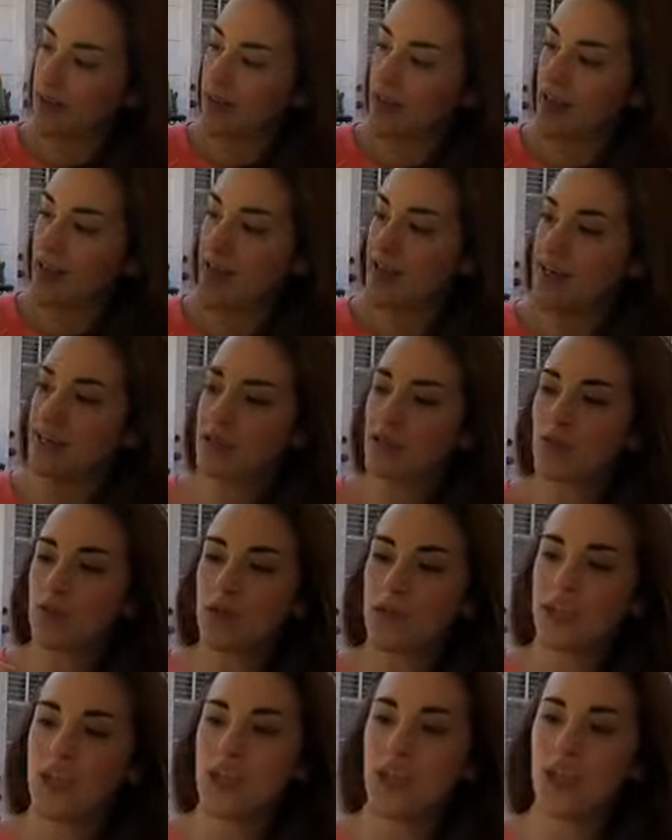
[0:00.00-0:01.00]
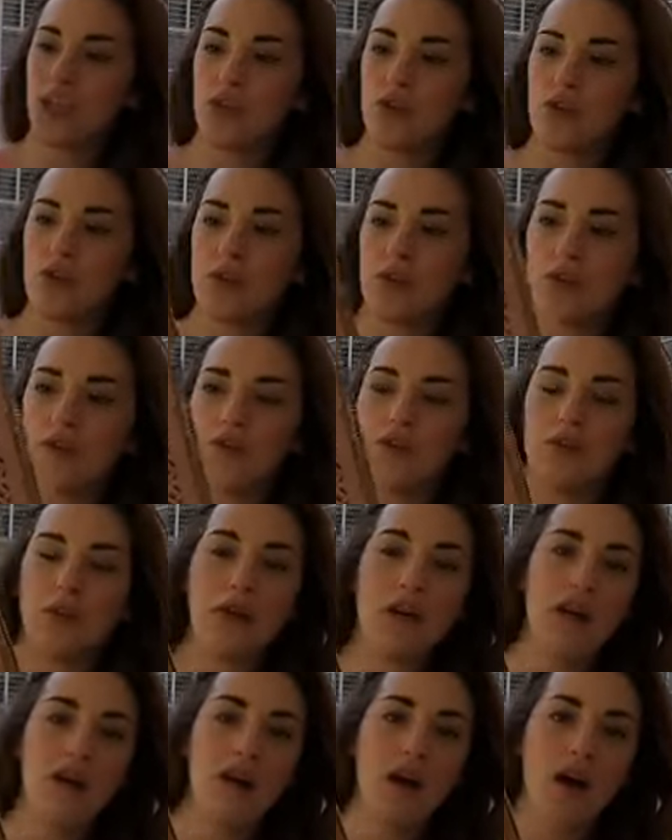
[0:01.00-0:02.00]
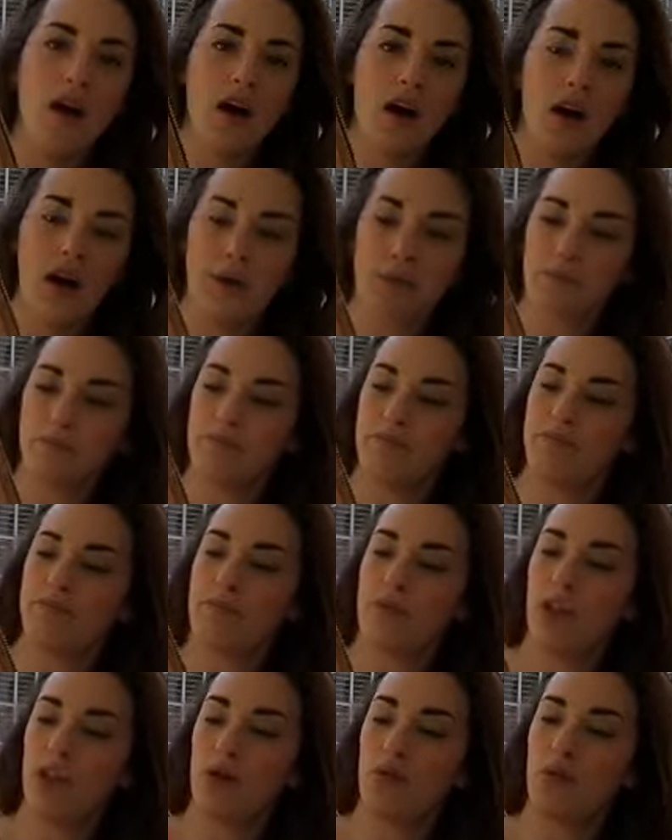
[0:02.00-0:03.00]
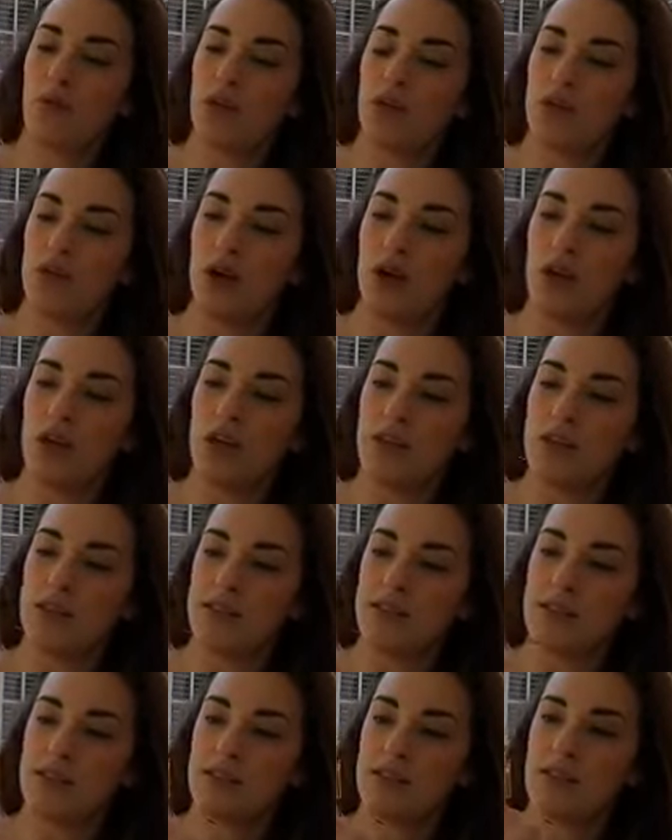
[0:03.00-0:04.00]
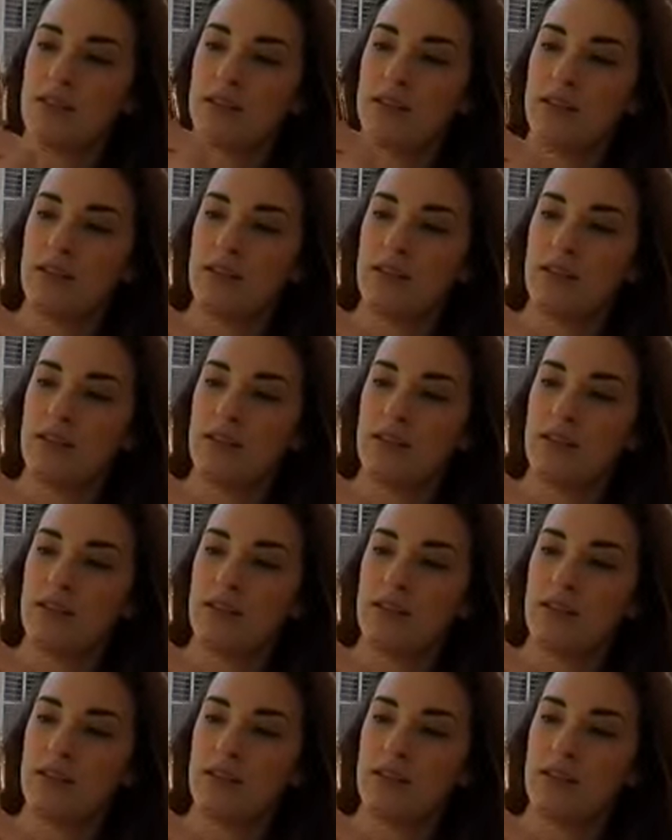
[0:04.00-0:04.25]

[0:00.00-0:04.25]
and it's really cute little what do you call this,